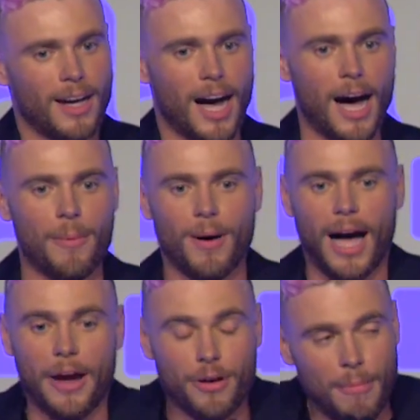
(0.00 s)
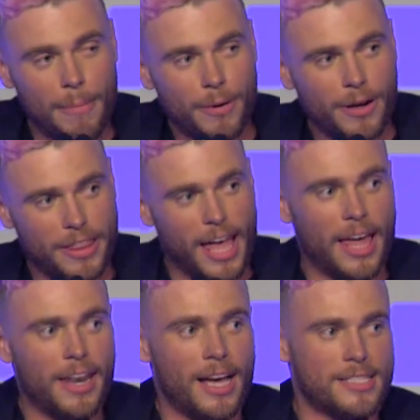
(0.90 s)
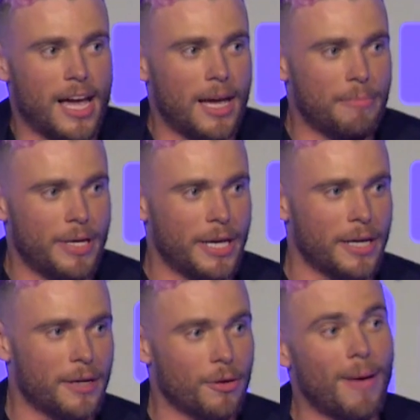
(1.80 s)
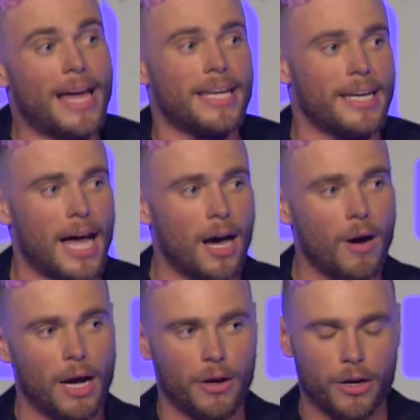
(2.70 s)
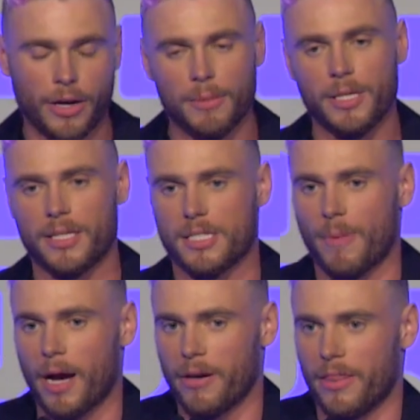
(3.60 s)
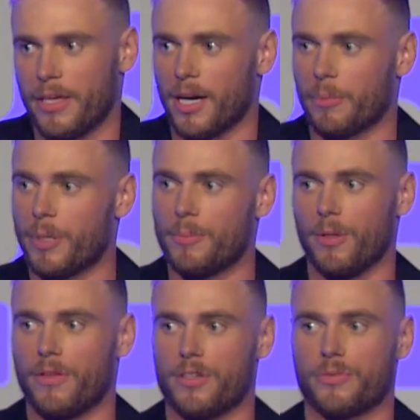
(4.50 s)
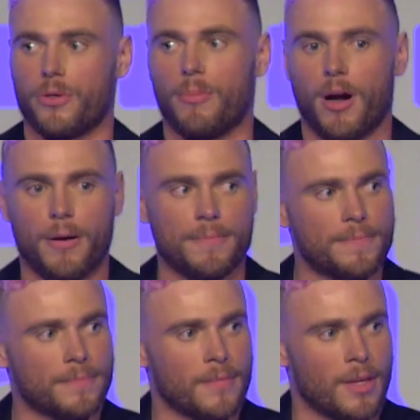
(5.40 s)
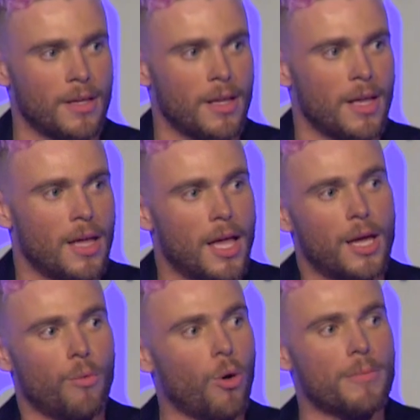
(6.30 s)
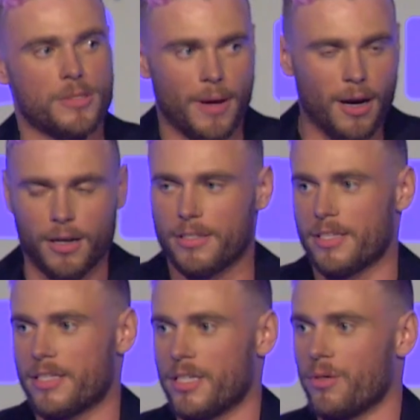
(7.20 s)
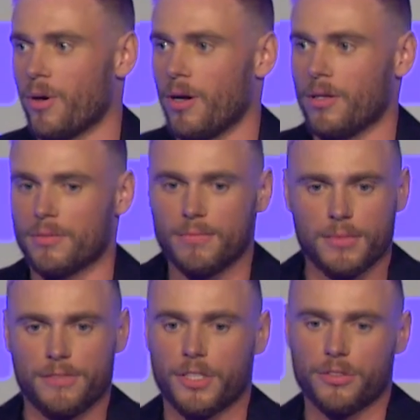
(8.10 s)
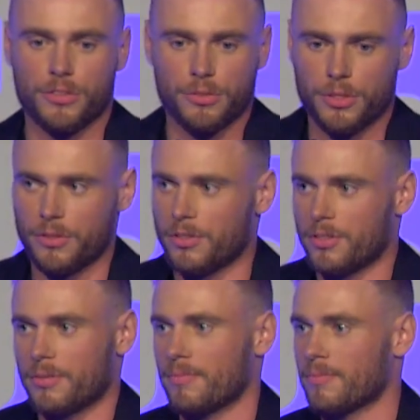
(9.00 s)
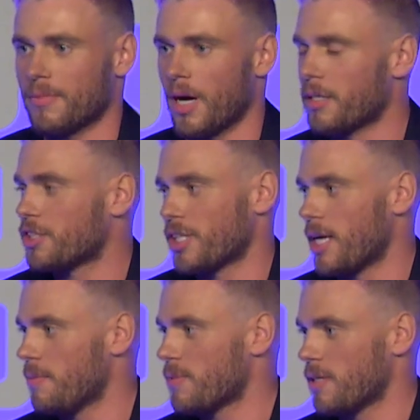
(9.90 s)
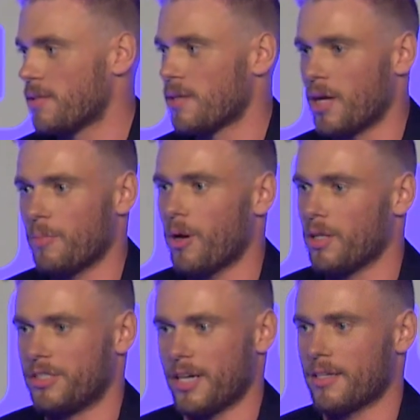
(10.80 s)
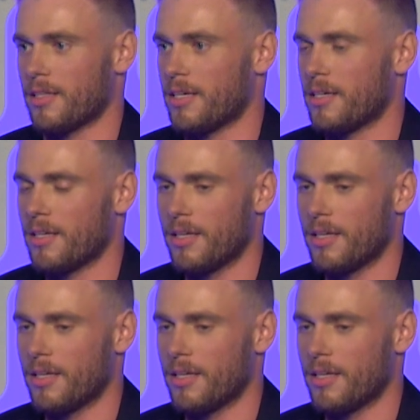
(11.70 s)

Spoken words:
I remember then, as I am being reminded now, how incredibly inspiring the young people in this room are. It warms my heart to see you all living your truths, unashamed and unapologetically.